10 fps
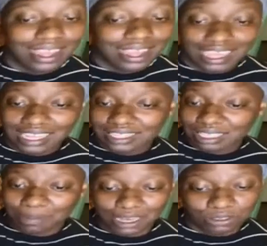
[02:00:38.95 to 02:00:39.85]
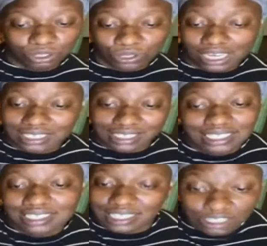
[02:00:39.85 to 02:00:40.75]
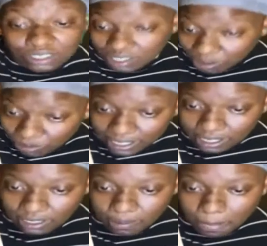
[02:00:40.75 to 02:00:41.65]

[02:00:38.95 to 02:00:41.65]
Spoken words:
He is somebody who's trying to sit still somewhere.